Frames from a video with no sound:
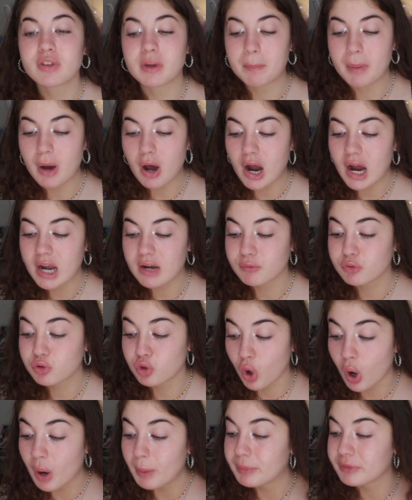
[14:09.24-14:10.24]
on to the pile of
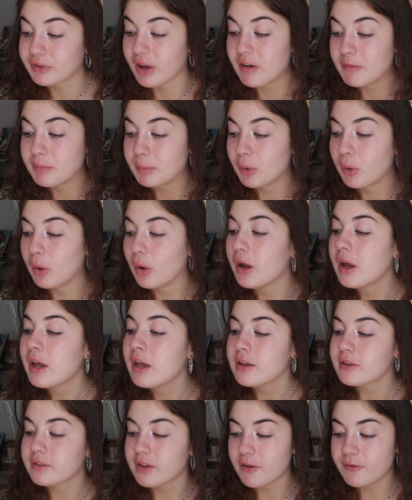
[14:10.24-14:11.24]
tops I've bought.
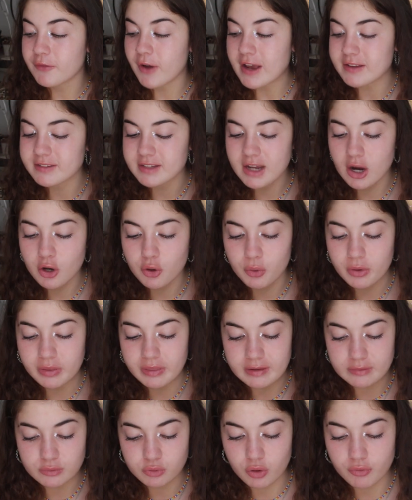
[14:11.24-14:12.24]
So firstly I got
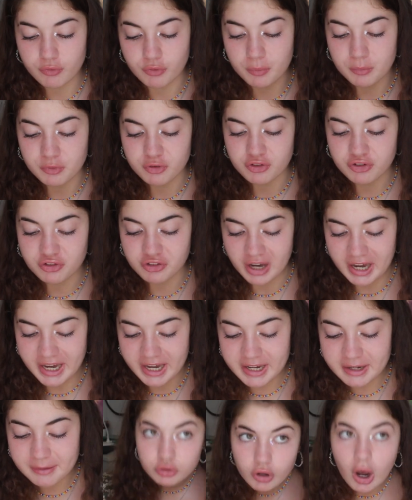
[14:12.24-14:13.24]
this top from
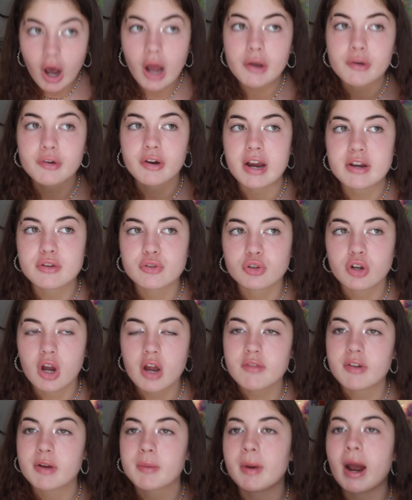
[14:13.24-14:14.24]
SHEIN, Tyler Creator's
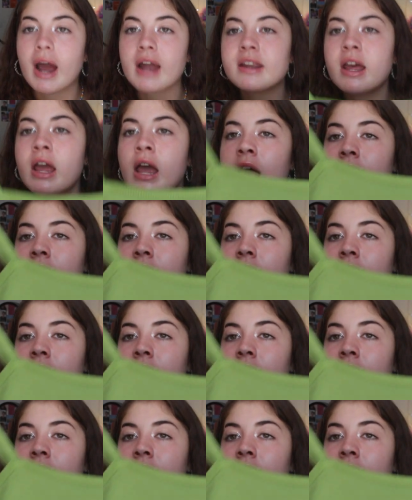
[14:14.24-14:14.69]
clothing brand.